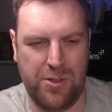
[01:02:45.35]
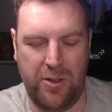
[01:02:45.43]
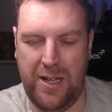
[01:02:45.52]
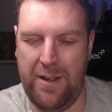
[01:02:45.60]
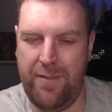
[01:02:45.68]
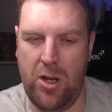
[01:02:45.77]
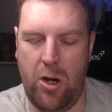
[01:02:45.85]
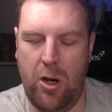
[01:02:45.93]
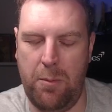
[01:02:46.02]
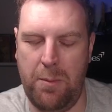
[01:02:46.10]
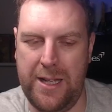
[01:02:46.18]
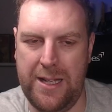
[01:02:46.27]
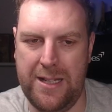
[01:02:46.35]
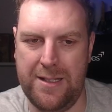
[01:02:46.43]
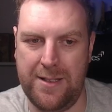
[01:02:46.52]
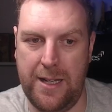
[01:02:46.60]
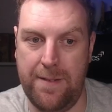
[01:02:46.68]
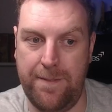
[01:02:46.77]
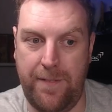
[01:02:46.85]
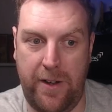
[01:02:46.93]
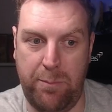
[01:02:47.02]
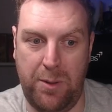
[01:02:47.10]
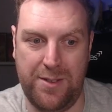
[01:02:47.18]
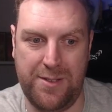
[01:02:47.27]
So heavy armor is a
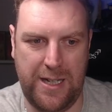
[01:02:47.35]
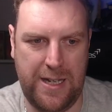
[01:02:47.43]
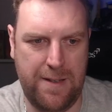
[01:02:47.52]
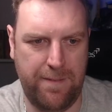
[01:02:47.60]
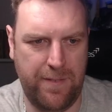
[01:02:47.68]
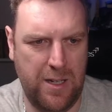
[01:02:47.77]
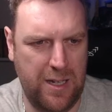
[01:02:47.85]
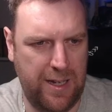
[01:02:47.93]
5+ save.